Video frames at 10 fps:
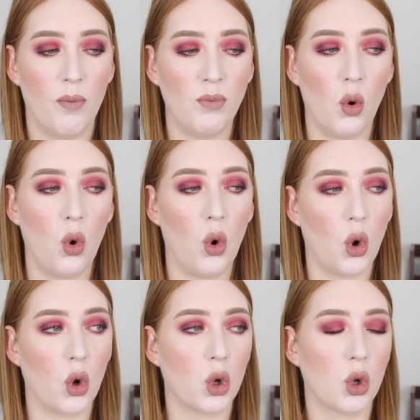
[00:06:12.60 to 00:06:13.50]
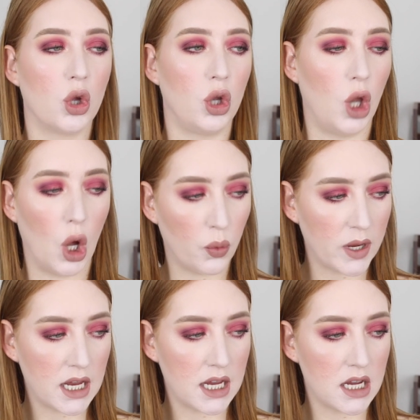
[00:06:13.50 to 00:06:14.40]
more
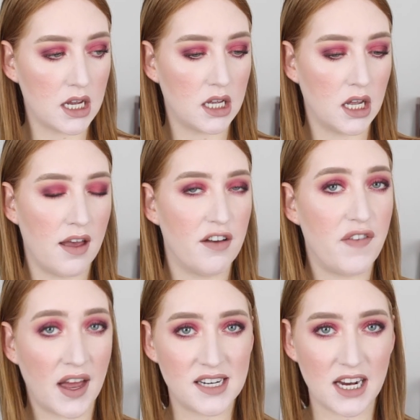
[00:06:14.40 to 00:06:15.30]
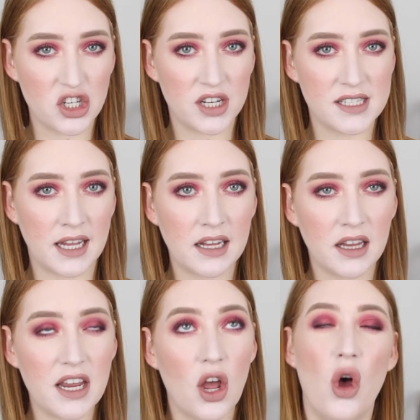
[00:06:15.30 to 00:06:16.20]
glowy foundations
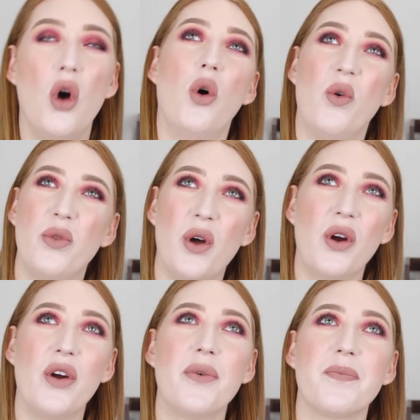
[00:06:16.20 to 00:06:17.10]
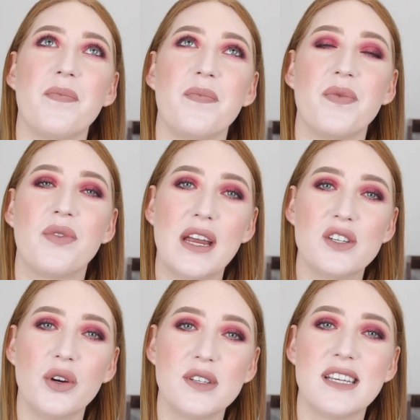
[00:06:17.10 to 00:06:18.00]
lately, although they
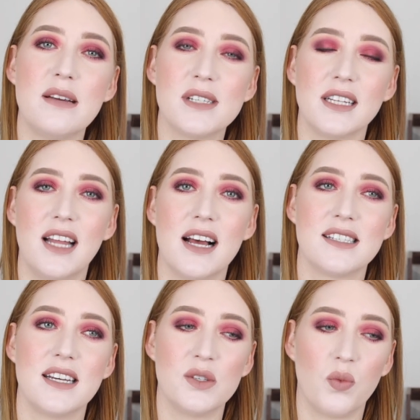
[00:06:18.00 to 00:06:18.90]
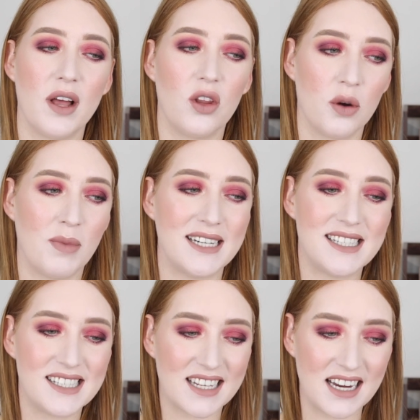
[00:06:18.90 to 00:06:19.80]
don't seem to last as well on my
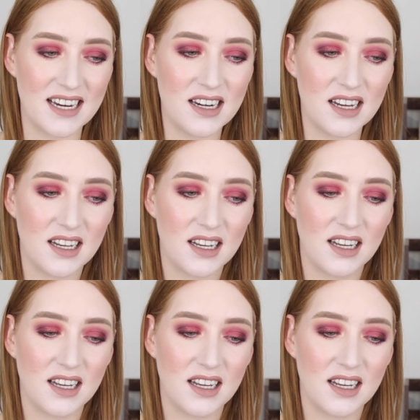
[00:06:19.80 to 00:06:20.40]
skin.